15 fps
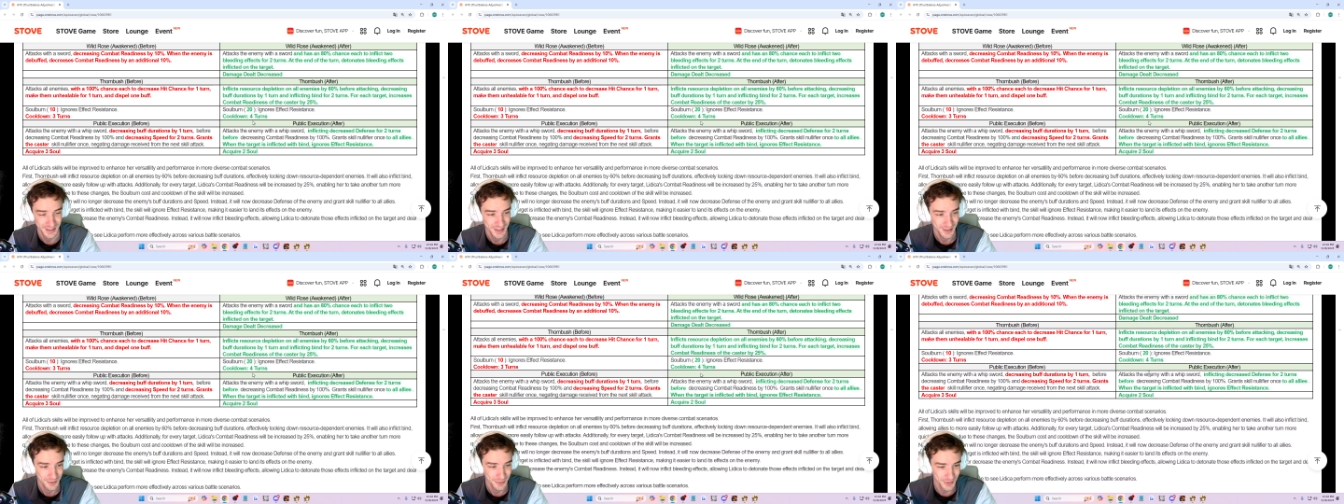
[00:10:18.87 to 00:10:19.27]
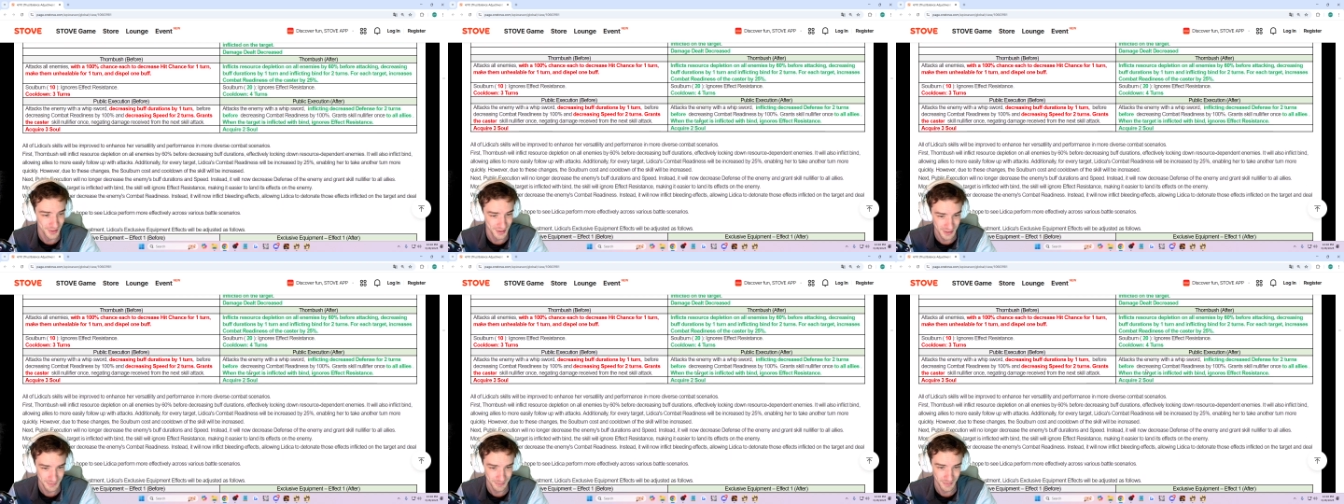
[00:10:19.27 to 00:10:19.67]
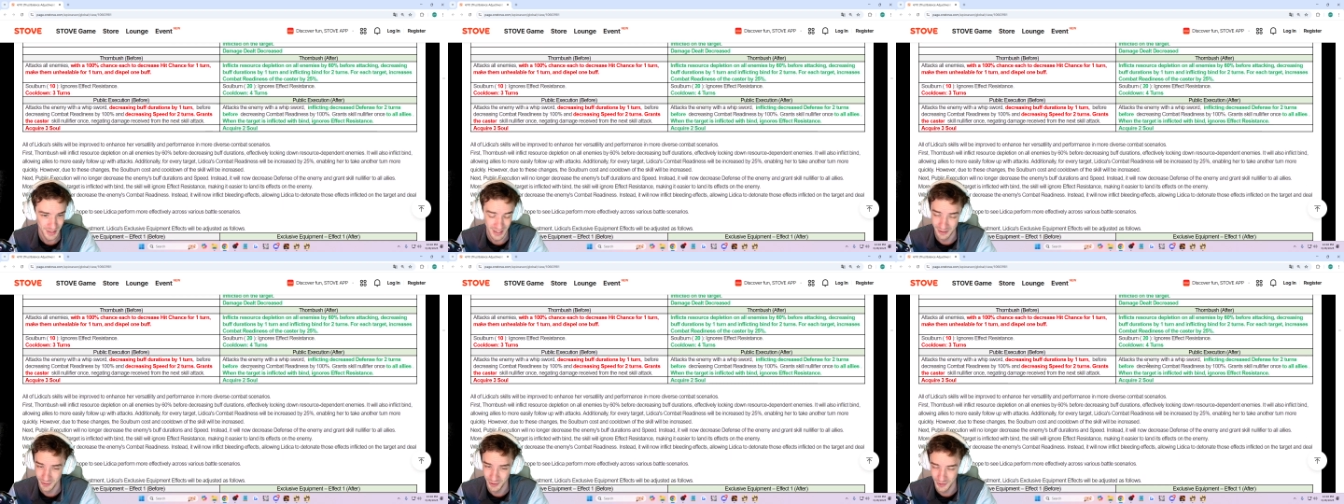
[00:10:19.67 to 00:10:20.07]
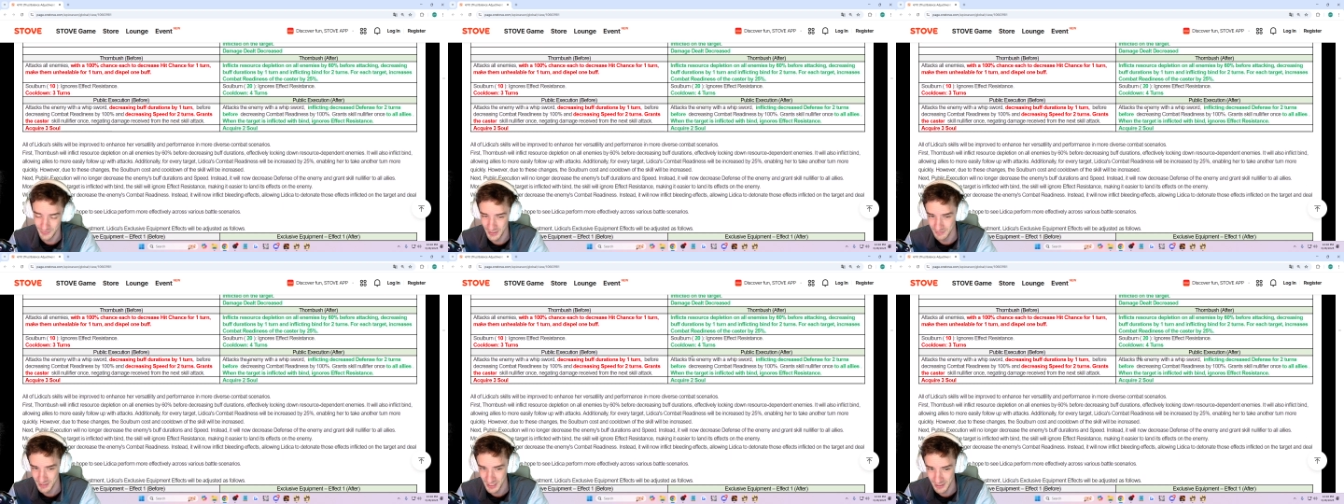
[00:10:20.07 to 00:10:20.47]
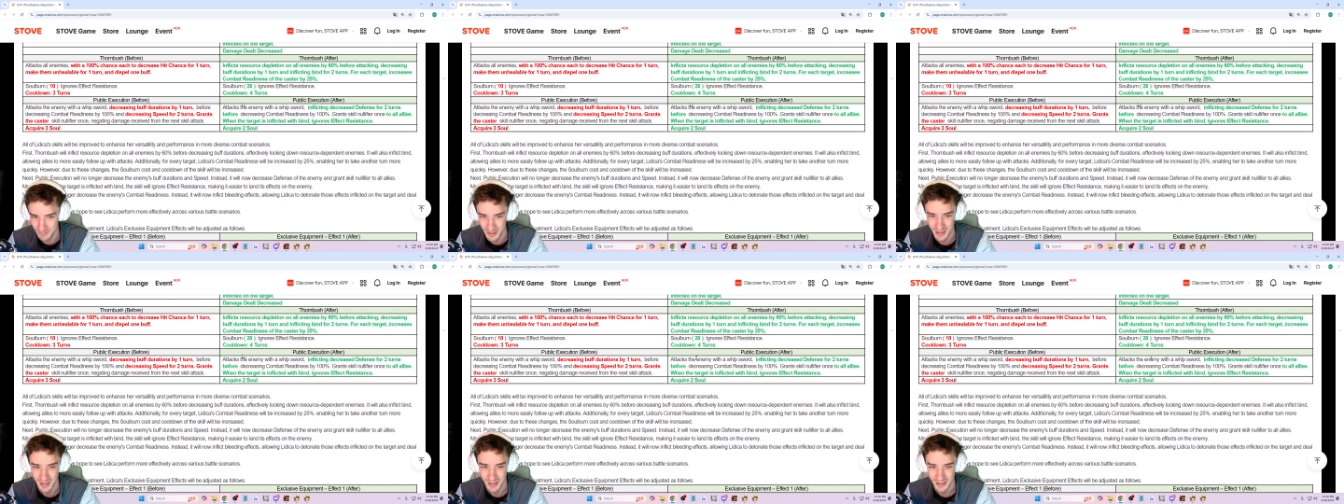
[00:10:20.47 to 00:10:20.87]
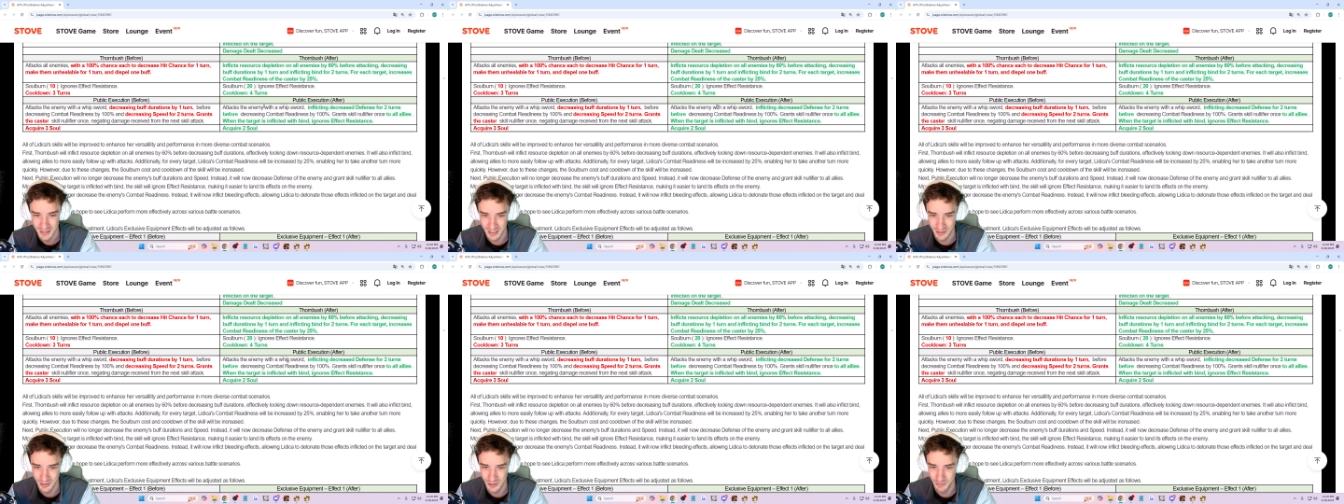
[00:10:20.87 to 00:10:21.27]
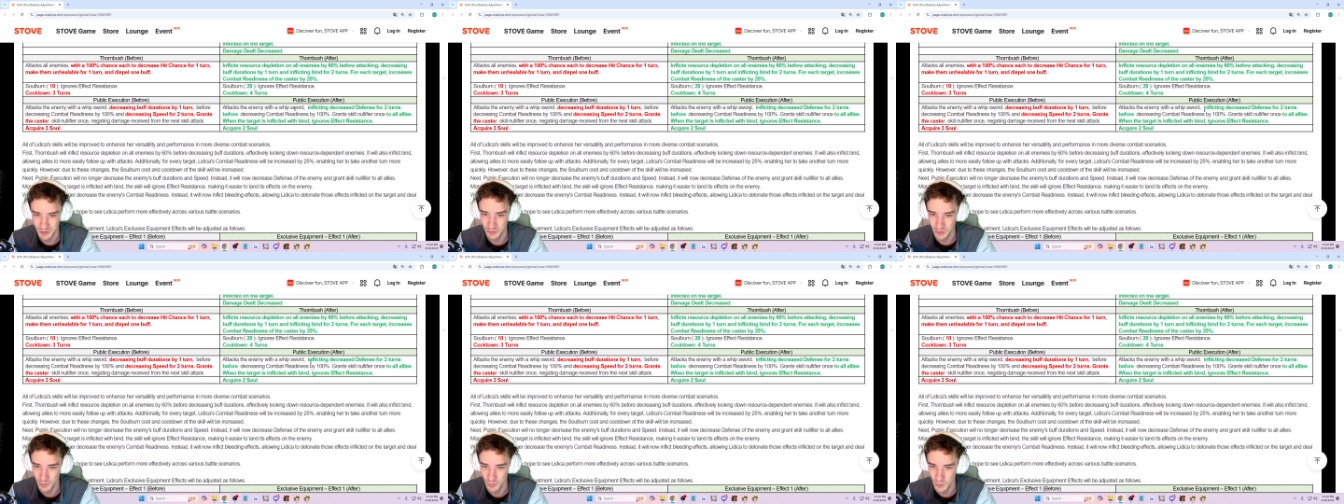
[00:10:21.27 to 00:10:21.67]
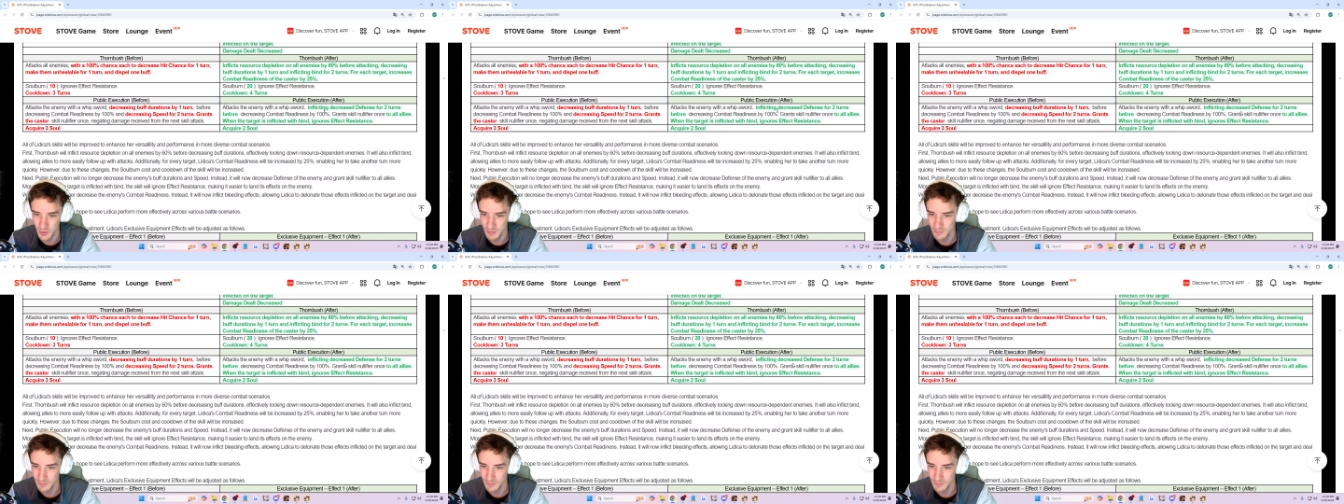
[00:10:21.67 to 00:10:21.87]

We'll see. I don't know if I'll have time. Attacks enemy with a whip,